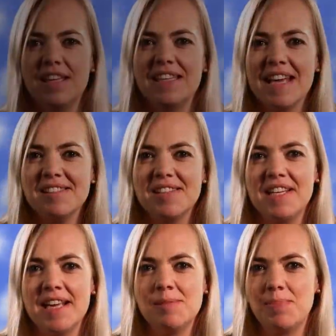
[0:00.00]

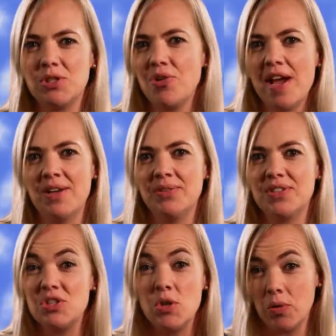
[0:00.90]
Yesterday's betrayal
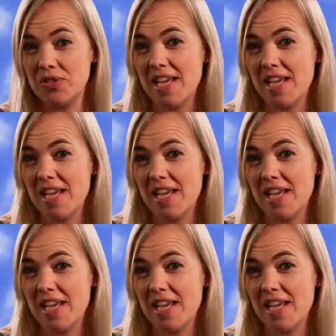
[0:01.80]
does not